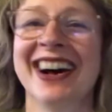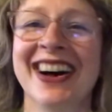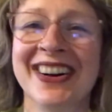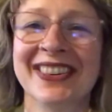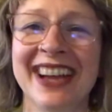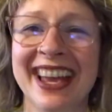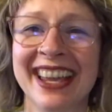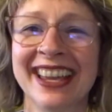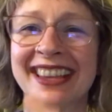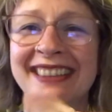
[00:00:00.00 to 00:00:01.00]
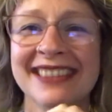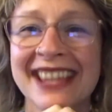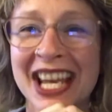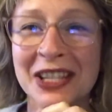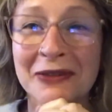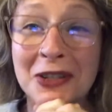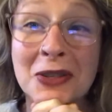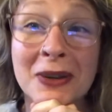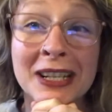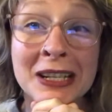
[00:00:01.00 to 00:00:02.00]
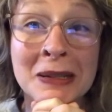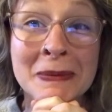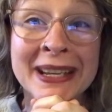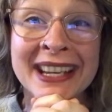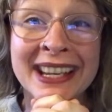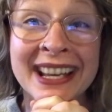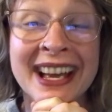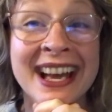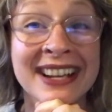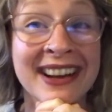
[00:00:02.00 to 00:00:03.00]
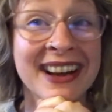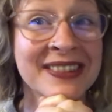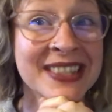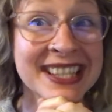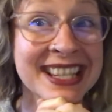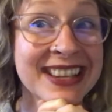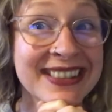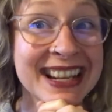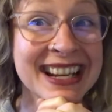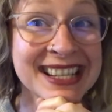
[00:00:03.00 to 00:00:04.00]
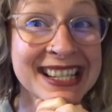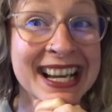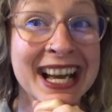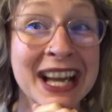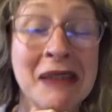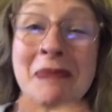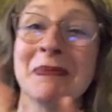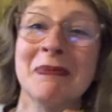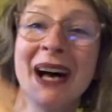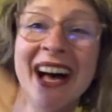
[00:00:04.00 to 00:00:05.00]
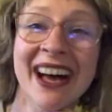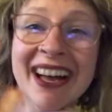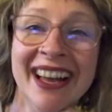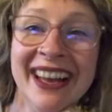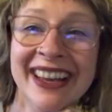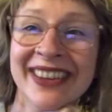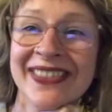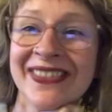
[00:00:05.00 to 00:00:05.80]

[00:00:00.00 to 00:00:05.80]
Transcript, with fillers: All right, kids. Thanks for joining me, and I will see you next time. Bye.